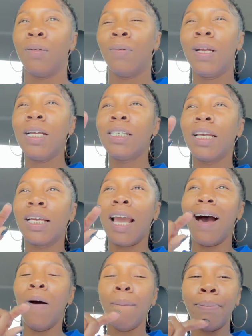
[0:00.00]
what is it,
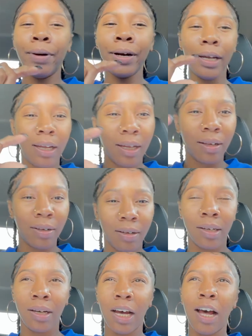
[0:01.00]
cow print
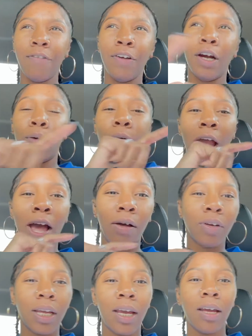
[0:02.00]
of it
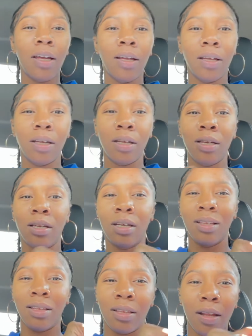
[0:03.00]
around it.
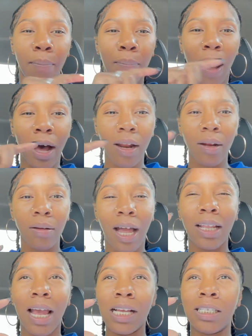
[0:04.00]
The bottom,
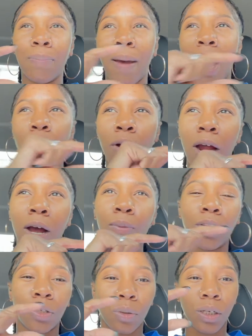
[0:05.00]
like as the background
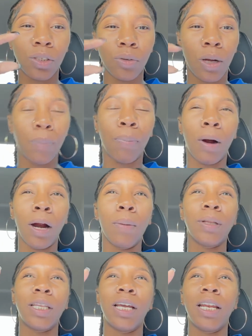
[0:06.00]
with the Toy Story part,
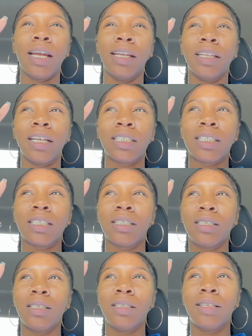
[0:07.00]
but then the
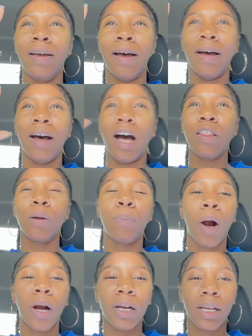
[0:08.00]
the other
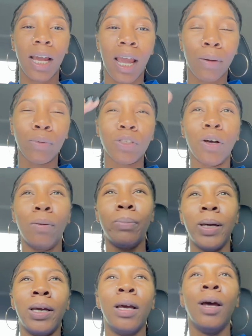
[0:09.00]
part of the cake was gonna
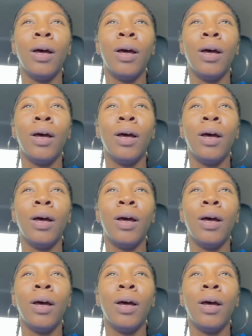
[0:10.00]
be